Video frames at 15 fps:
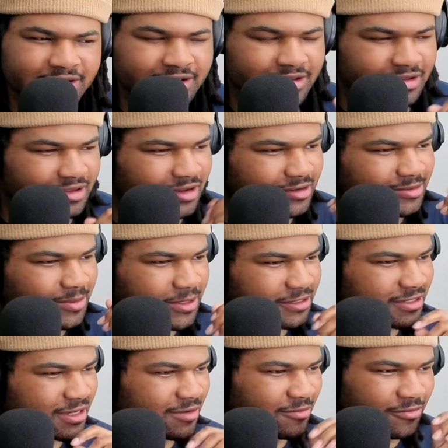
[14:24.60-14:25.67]
Yeah, I was about to
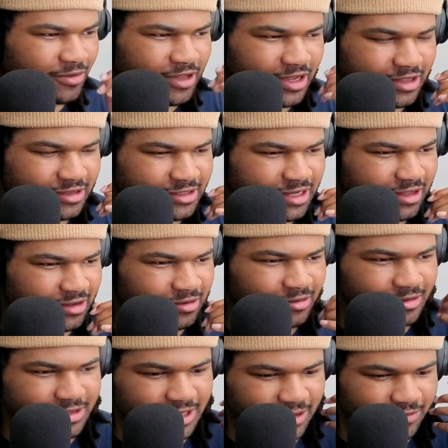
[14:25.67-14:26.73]
say, we like the sound of the
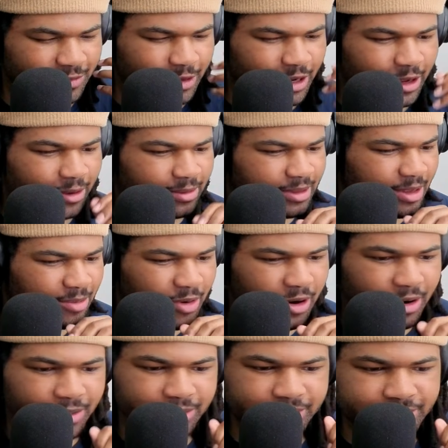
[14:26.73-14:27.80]
chords like filled out on that
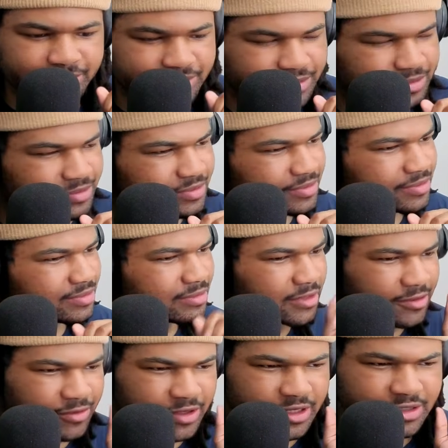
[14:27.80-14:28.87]
part.
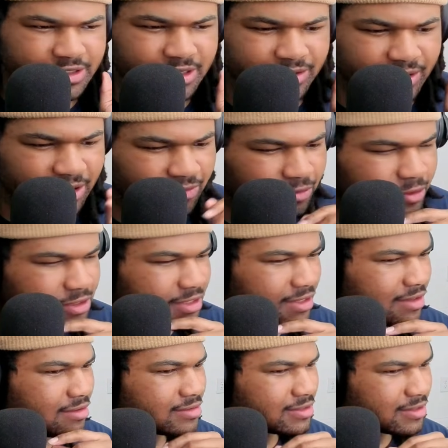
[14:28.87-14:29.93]
Really, you're saying like voice
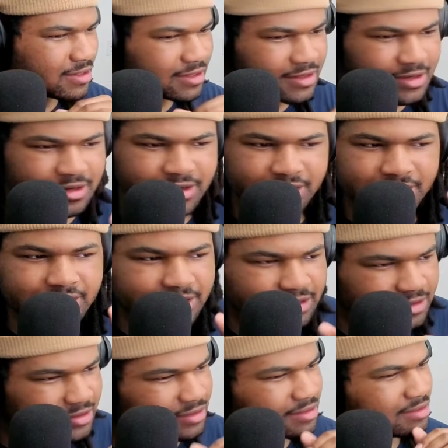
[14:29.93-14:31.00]
thing also?
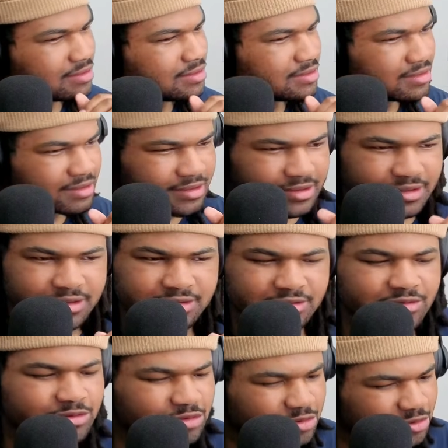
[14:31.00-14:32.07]

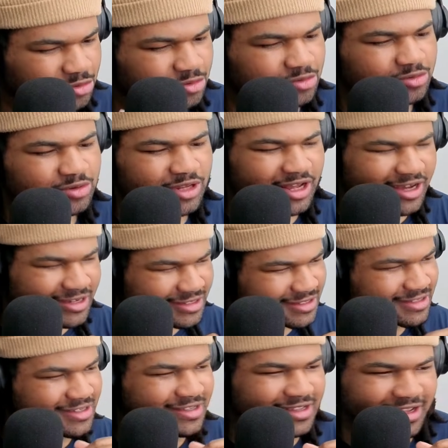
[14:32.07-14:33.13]
Oh,
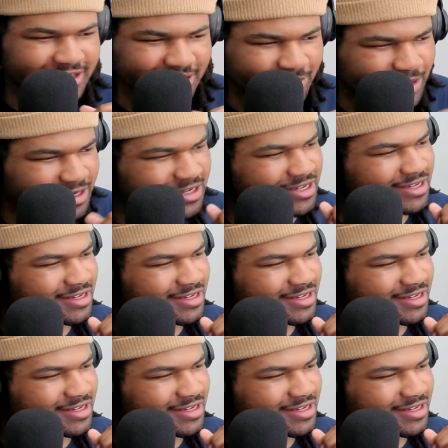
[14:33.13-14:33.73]
nice. Like that melody.